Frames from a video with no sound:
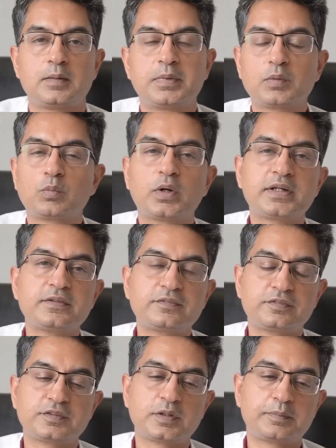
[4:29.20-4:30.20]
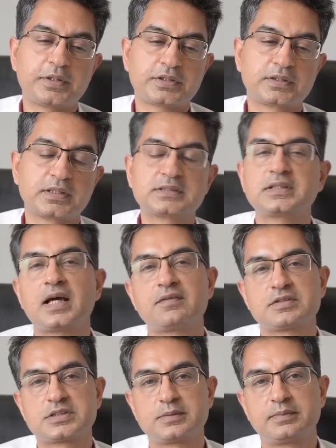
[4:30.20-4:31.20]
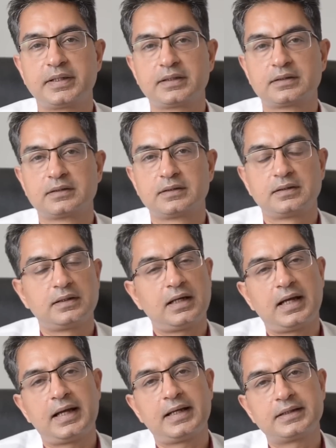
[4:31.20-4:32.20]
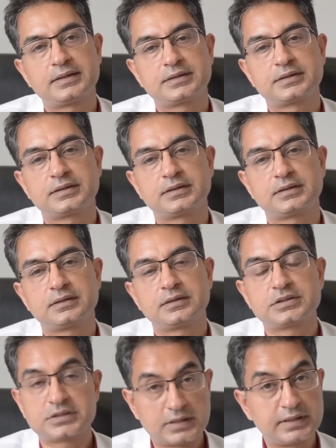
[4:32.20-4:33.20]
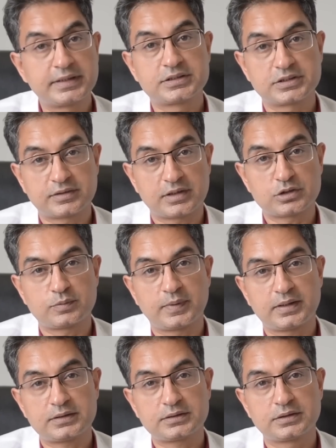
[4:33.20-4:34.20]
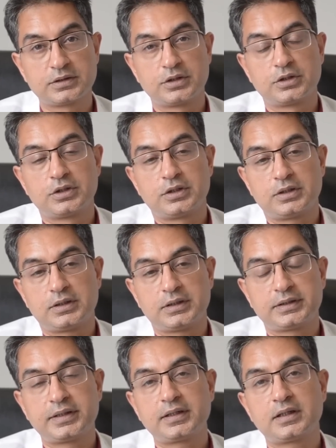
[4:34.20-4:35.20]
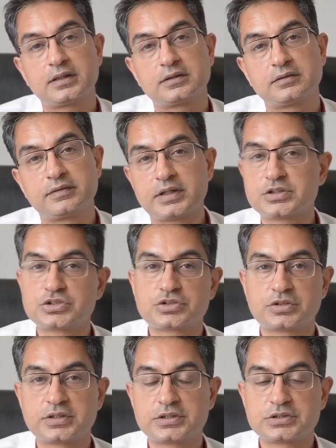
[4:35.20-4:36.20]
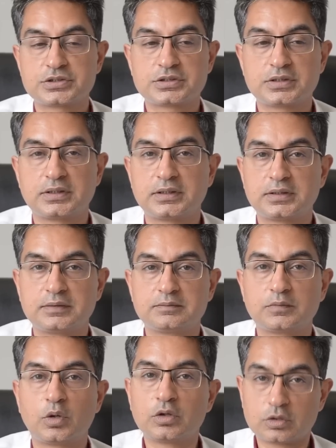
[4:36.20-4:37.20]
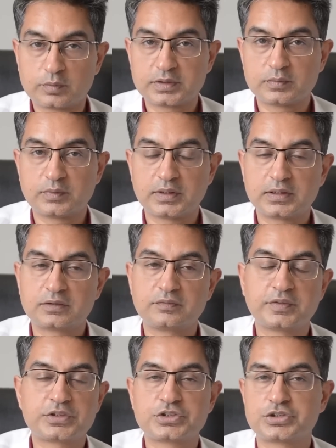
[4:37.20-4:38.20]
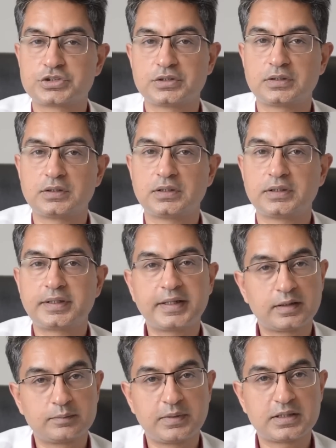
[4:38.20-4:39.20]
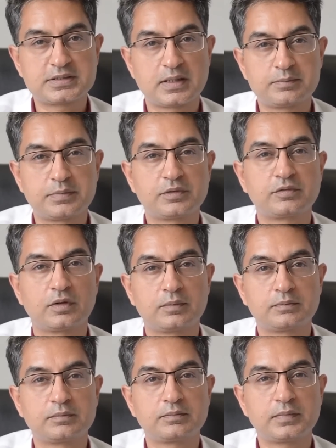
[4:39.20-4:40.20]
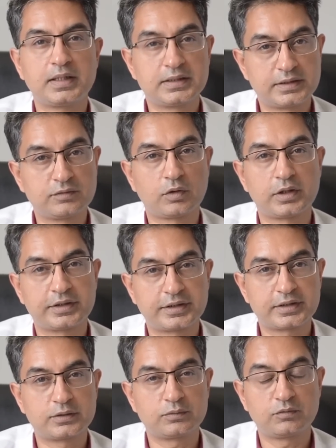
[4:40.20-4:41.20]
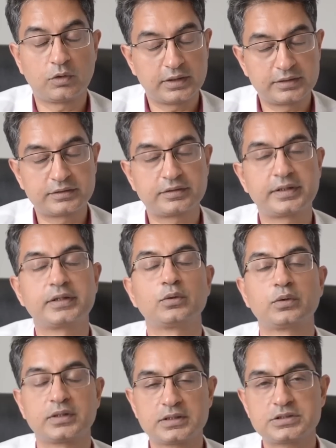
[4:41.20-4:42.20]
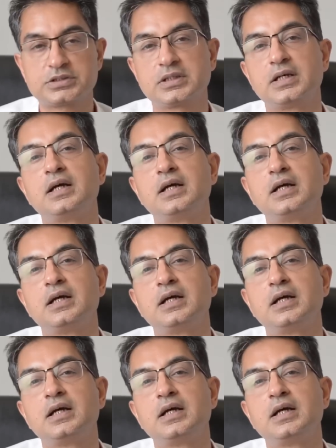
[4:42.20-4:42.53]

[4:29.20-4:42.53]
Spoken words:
But what if the patient doesn't have a sibling and still needs a transplant? There are registries all over the world which take a blood sample from healthy voluntary donors